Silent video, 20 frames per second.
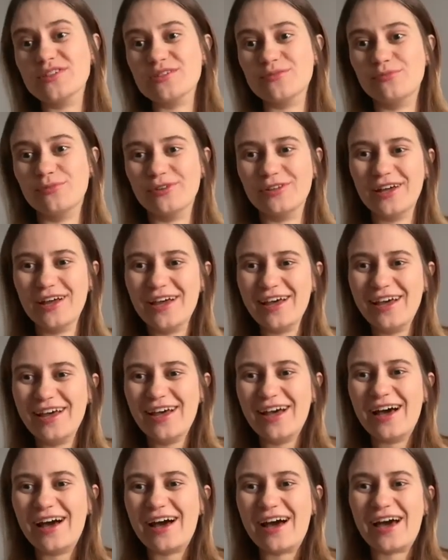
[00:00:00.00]
I hope
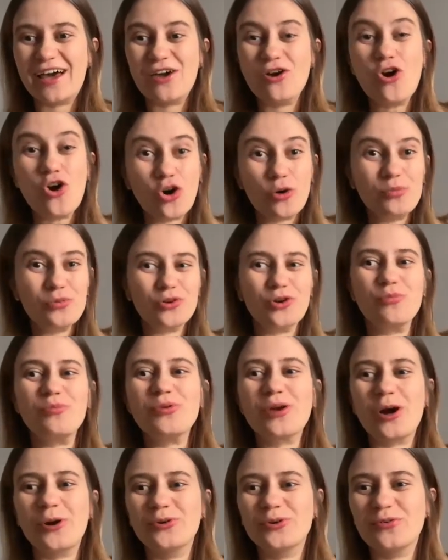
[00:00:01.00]
you're proud of
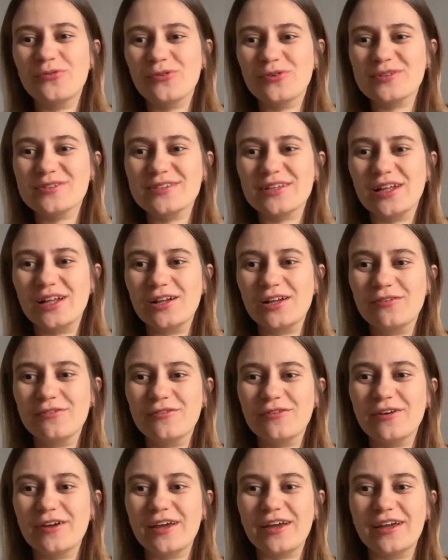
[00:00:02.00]
yourself, and
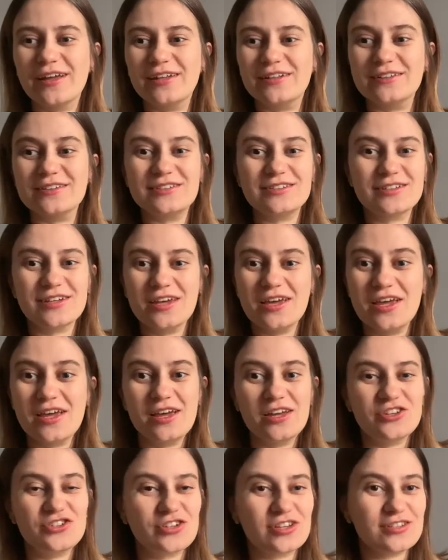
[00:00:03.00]
just a round of
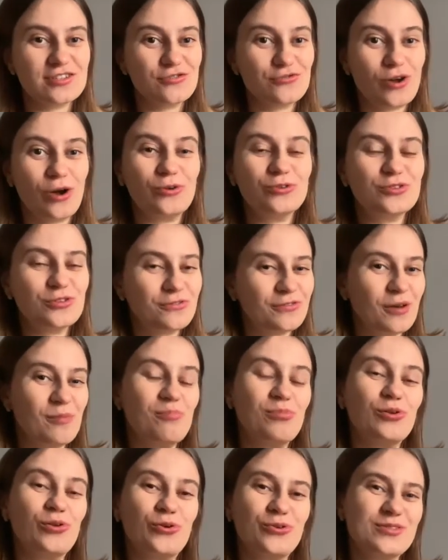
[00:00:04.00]
applause, please,
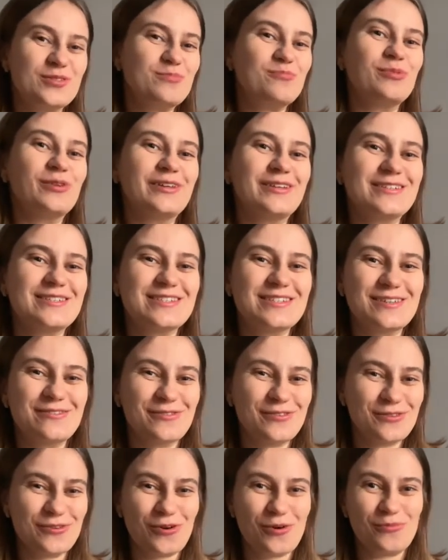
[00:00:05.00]
even though I'm not there,
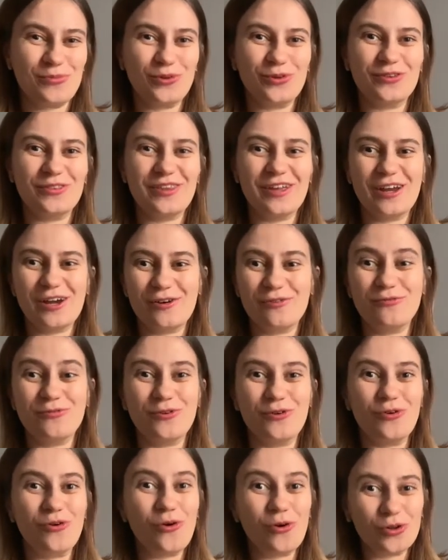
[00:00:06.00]
for all your work
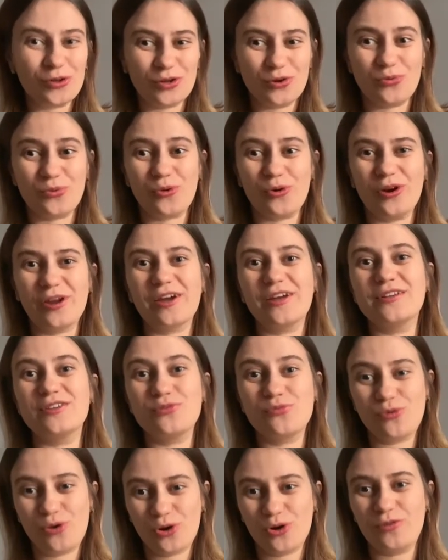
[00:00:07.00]
and the work of your
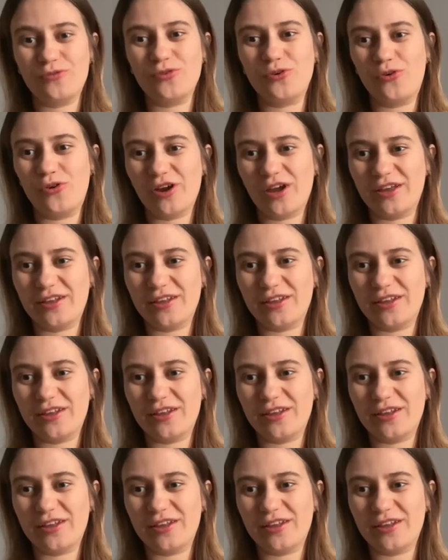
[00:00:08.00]
organizing team.